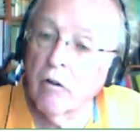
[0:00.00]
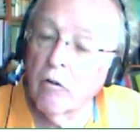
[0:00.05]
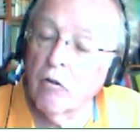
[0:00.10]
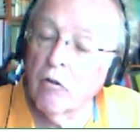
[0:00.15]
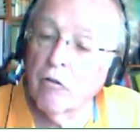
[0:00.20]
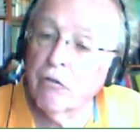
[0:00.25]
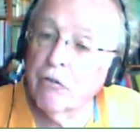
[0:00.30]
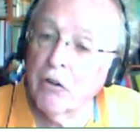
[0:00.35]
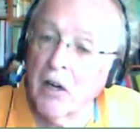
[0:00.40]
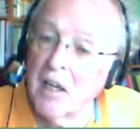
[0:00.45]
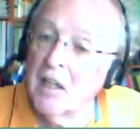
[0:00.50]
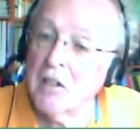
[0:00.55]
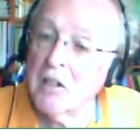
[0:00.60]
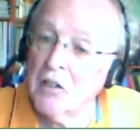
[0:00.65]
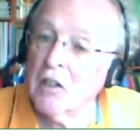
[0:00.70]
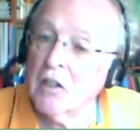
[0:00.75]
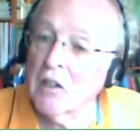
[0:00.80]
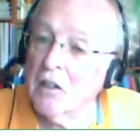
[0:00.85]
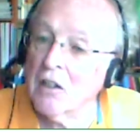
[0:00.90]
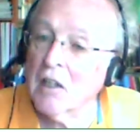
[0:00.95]
freely
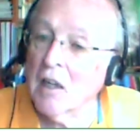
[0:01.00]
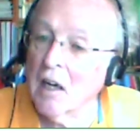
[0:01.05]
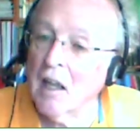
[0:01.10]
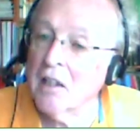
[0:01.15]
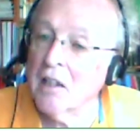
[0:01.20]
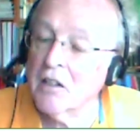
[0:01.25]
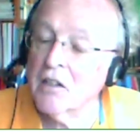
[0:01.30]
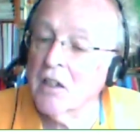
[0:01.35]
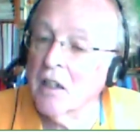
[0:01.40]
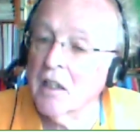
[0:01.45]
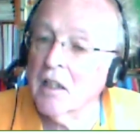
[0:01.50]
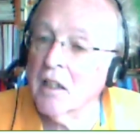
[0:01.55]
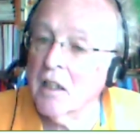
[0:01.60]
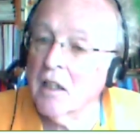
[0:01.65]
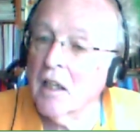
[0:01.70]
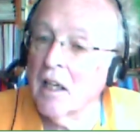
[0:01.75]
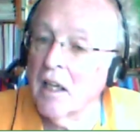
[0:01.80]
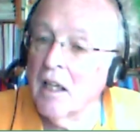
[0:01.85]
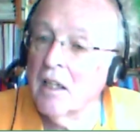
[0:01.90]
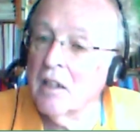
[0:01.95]
circulating
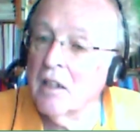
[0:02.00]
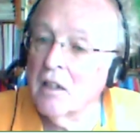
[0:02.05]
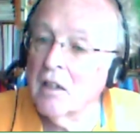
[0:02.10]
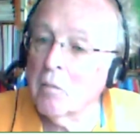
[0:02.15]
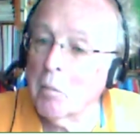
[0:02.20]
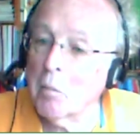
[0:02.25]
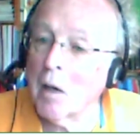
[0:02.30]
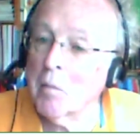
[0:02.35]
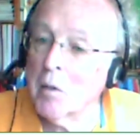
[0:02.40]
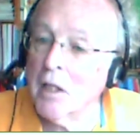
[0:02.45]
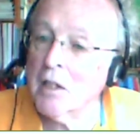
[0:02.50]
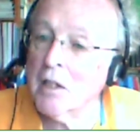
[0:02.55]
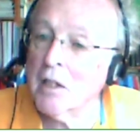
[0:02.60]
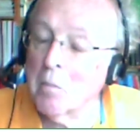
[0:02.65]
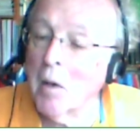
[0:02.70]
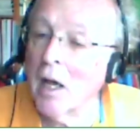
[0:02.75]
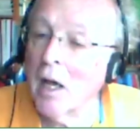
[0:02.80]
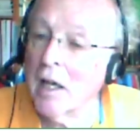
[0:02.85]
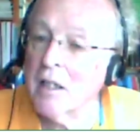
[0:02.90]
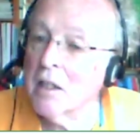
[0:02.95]
in the hmm. public
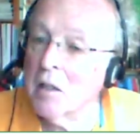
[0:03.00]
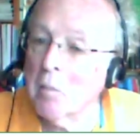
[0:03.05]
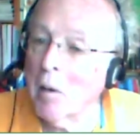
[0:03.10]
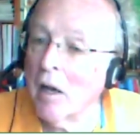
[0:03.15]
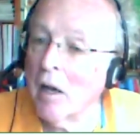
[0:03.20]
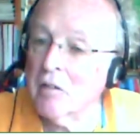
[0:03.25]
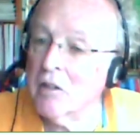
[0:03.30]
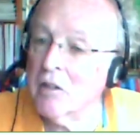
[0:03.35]
domain about